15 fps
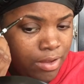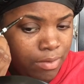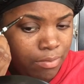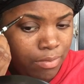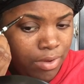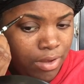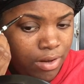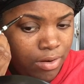
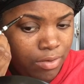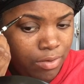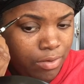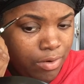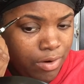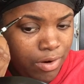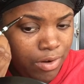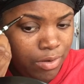But anywho,
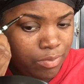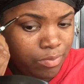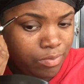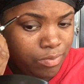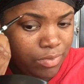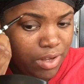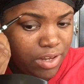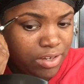girl,
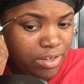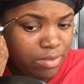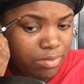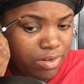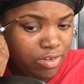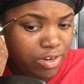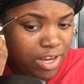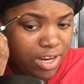I just
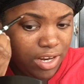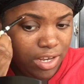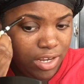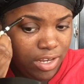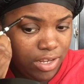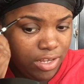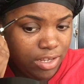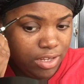been trying to
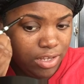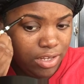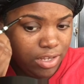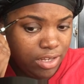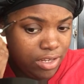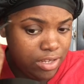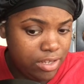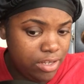get
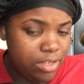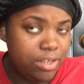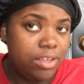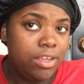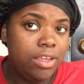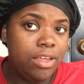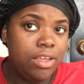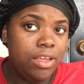good.
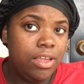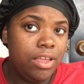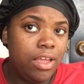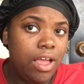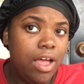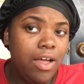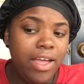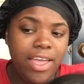
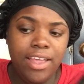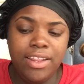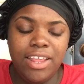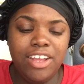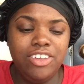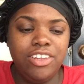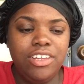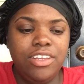Okay,
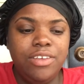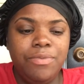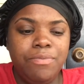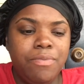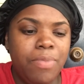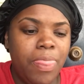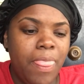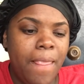that's good.
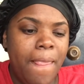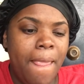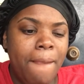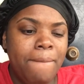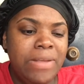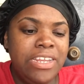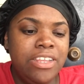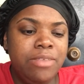
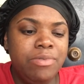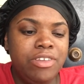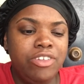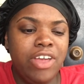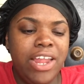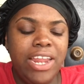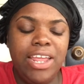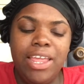I've just been
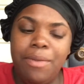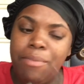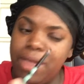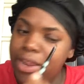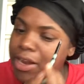trying to get better